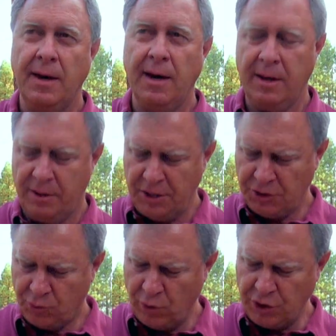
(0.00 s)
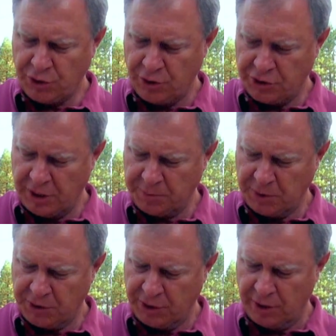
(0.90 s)
And this research helps
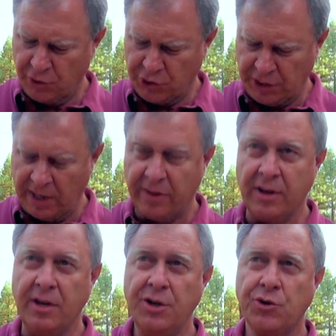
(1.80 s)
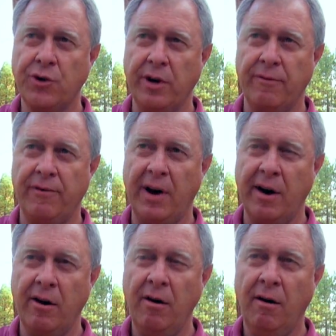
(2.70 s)
us to understand the history of
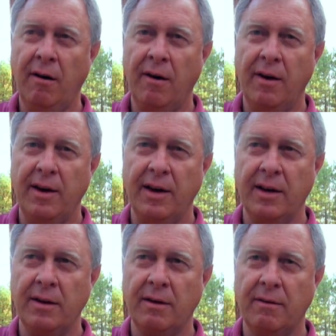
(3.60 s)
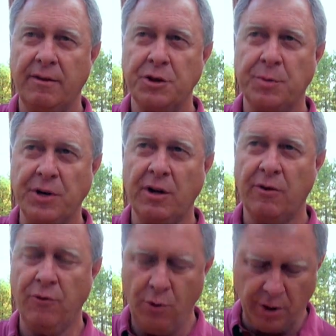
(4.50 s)
fire in this
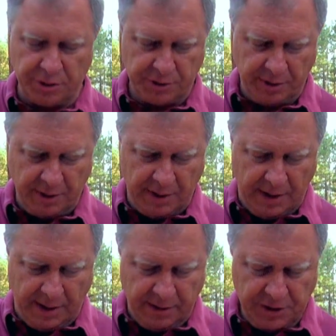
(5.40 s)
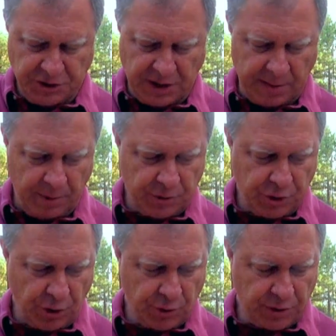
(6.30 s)
particular forest. This sample
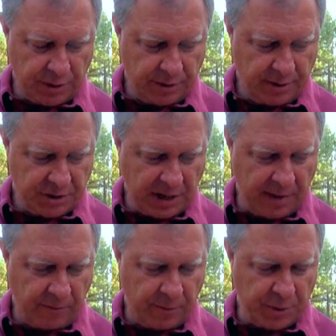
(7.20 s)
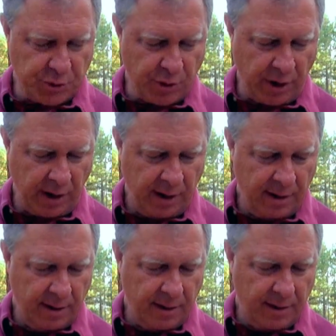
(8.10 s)
shows that this came from a tree
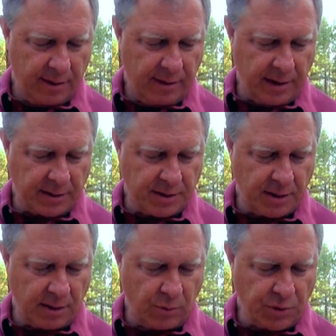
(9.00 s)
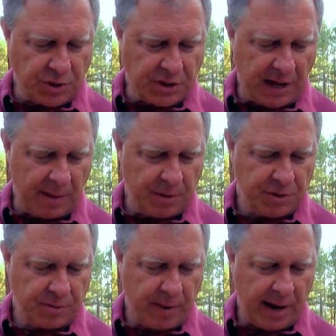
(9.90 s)
that was
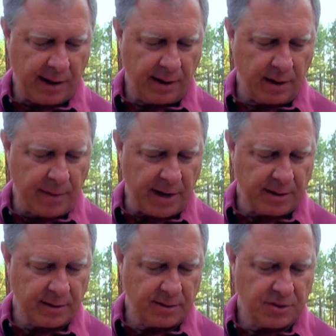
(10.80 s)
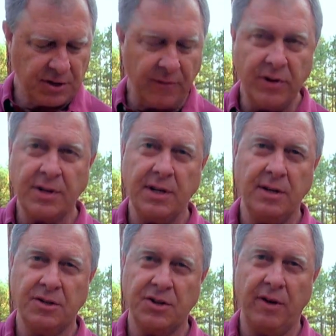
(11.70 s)
established back in about
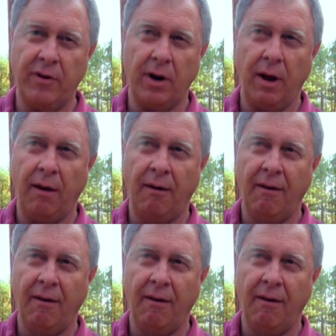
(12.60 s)
1770.